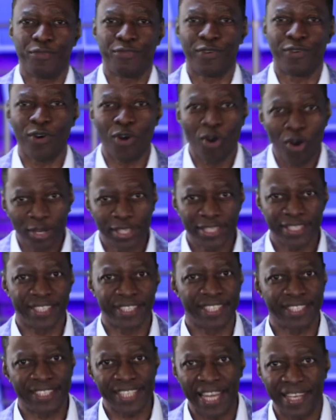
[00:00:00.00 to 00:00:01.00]
for us,
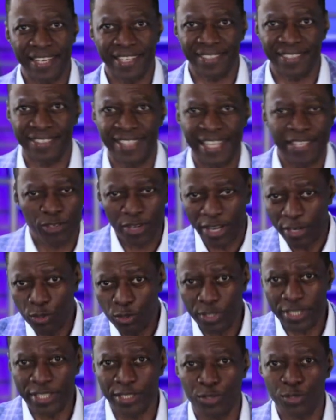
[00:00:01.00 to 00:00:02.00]
the channels that you are
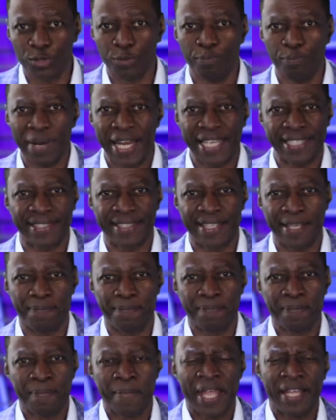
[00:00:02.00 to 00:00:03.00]
using to bless them.